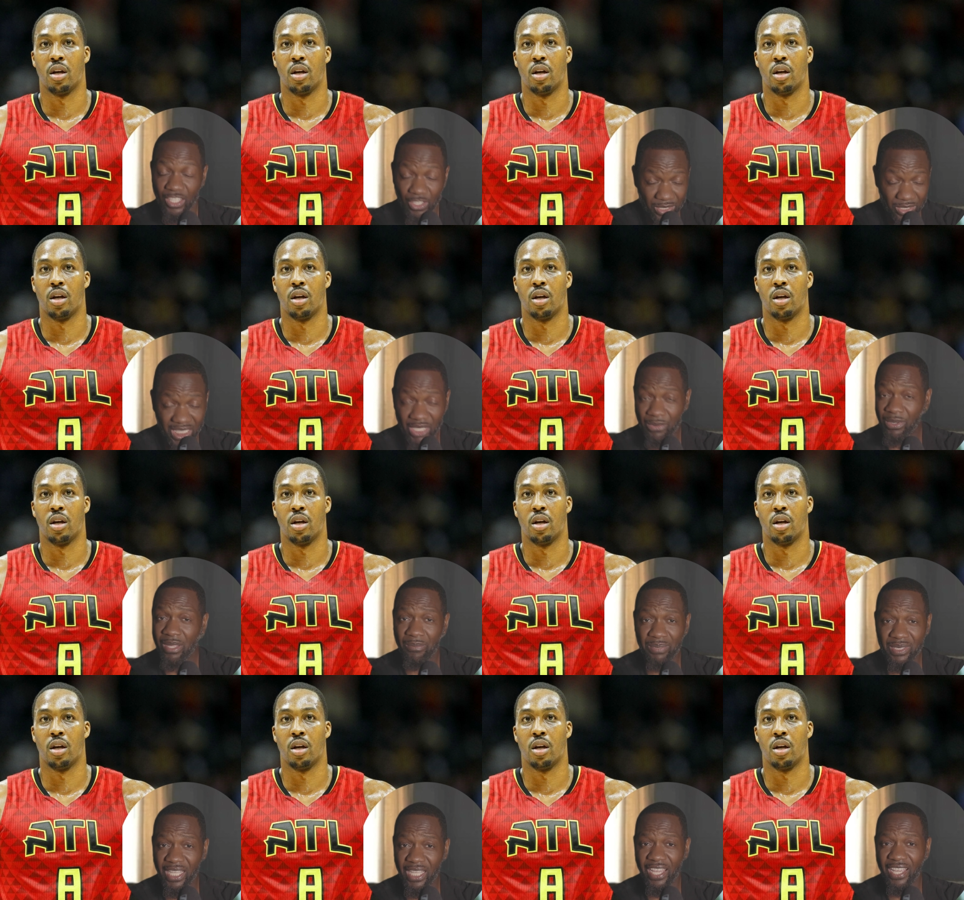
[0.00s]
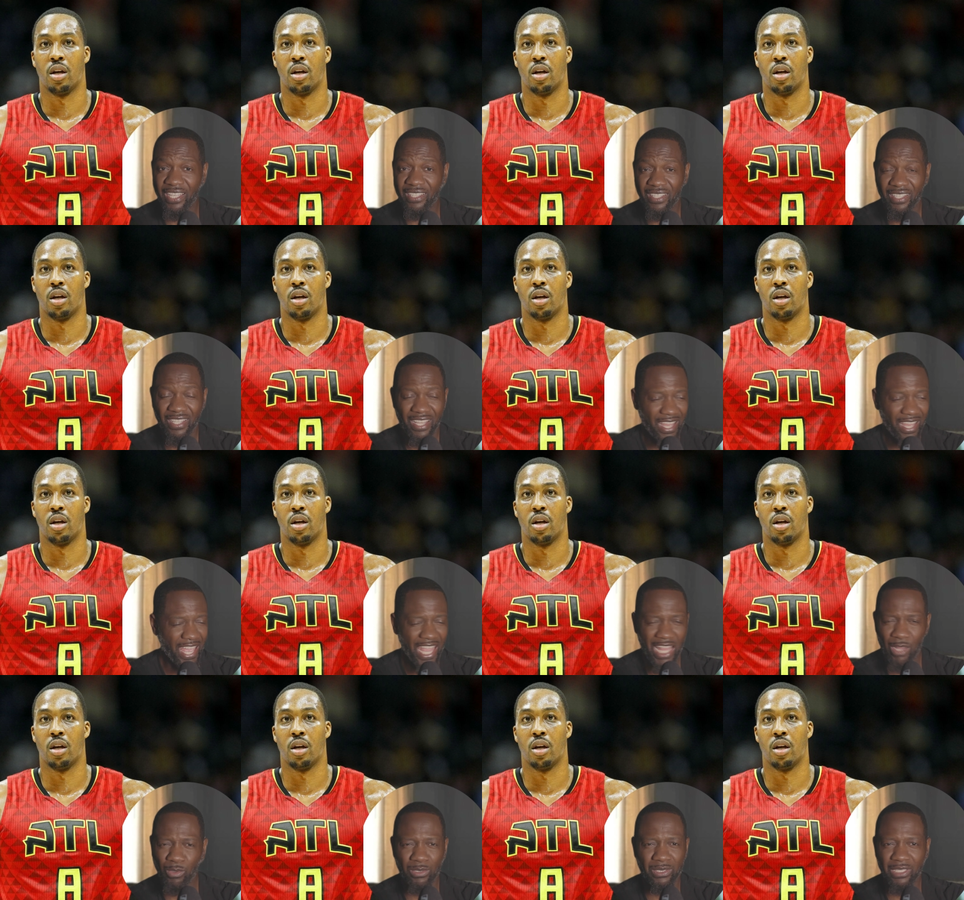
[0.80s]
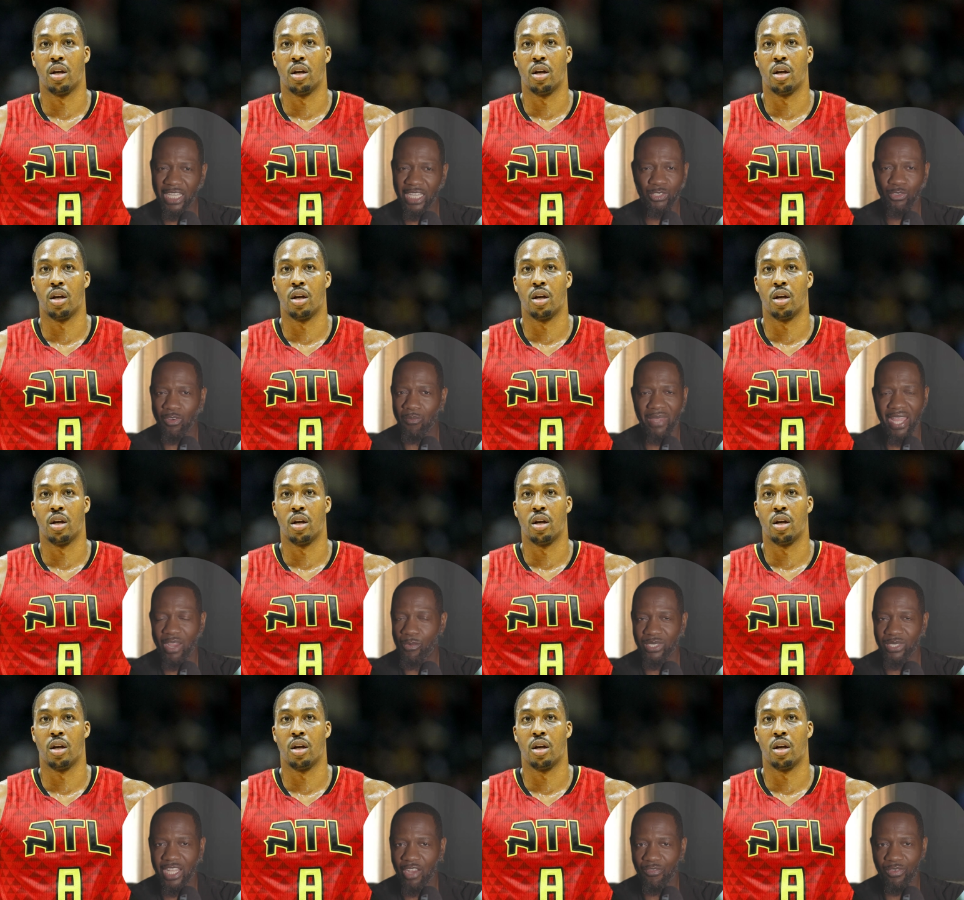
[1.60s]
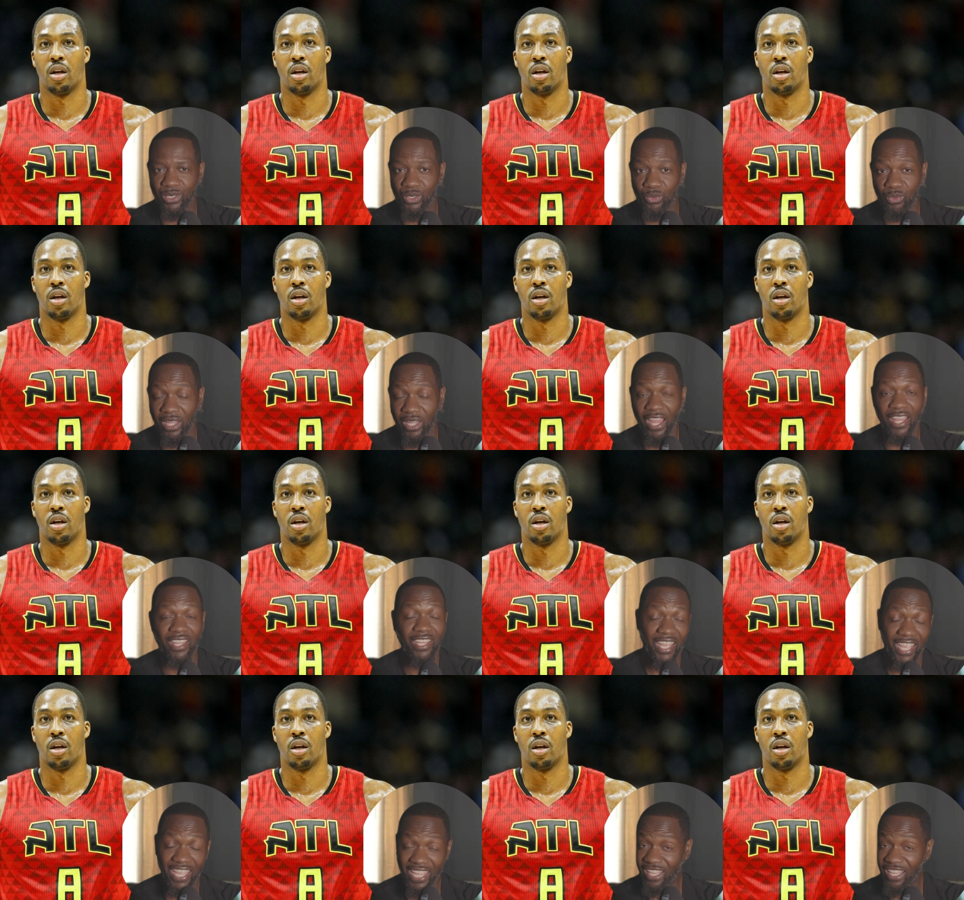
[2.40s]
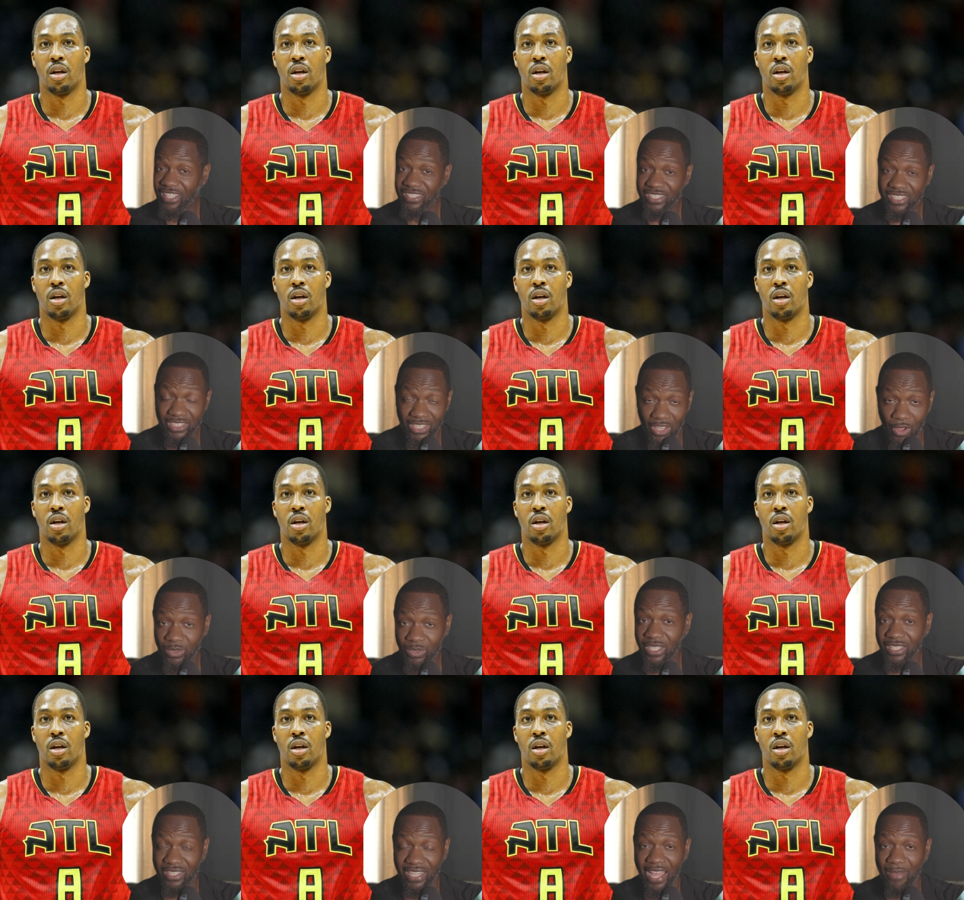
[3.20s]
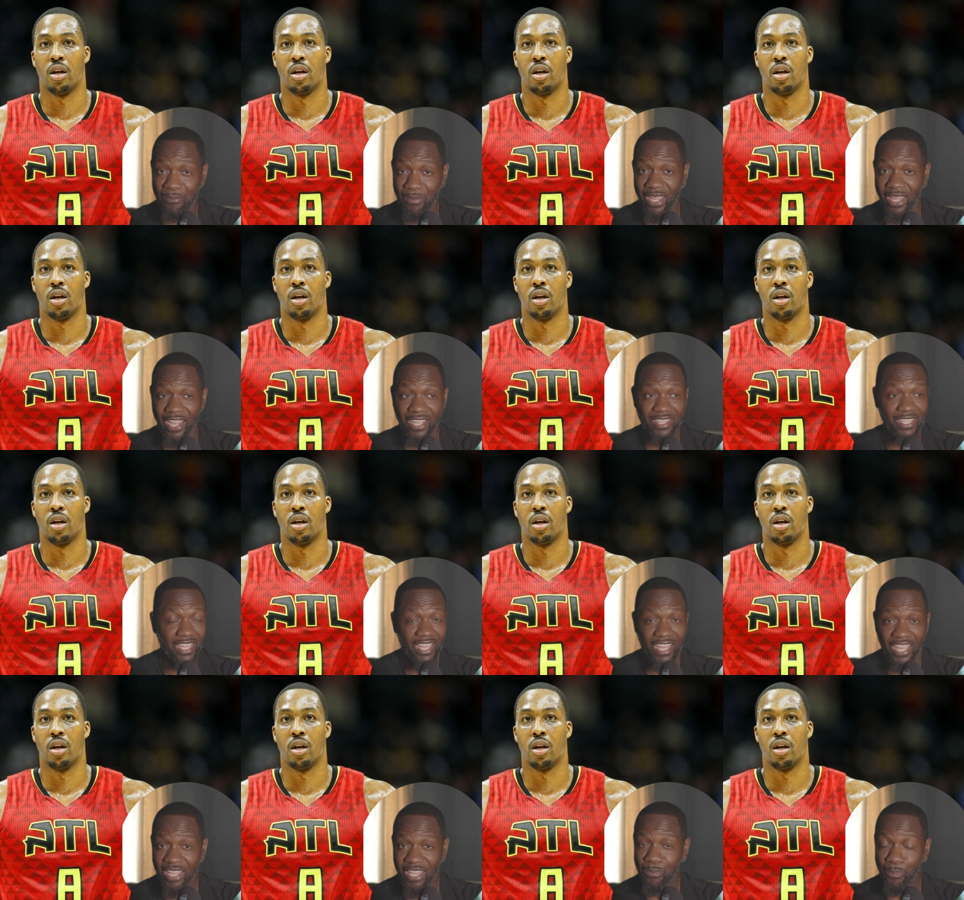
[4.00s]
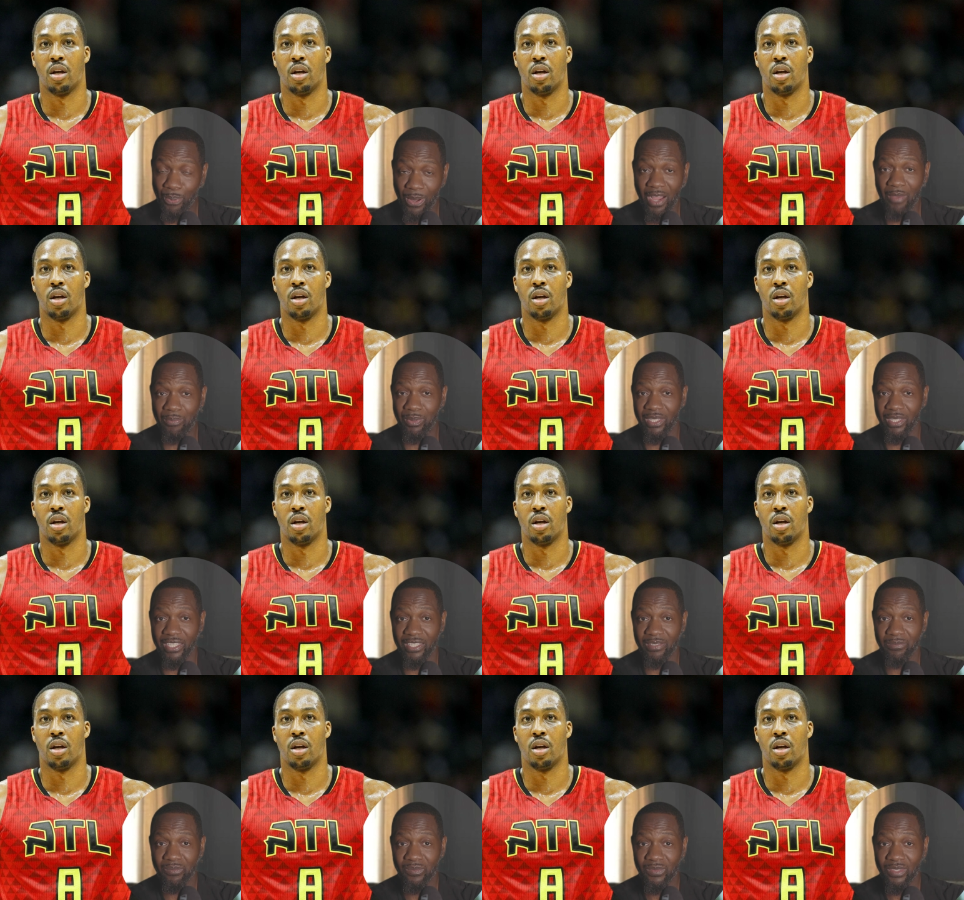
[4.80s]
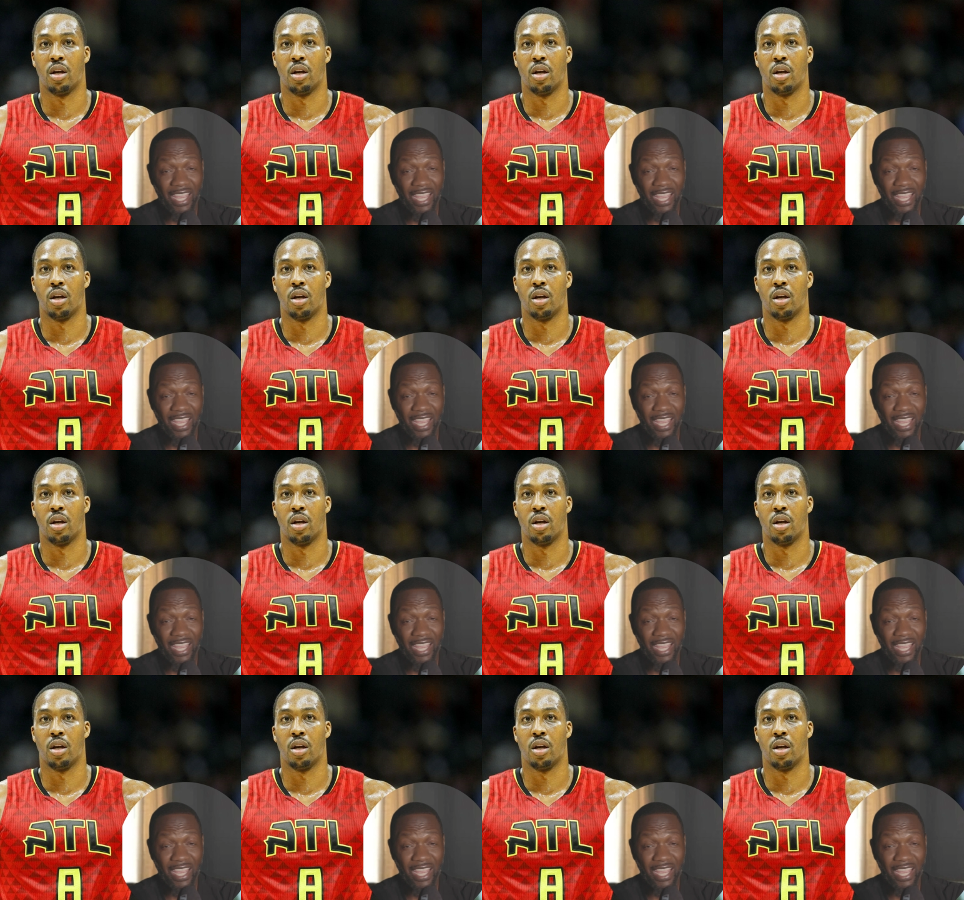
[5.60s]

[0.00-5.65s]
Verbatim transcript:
Speaker 1: You see what I'm saying? A heterosexual man would never do that. He assaulted that man in public.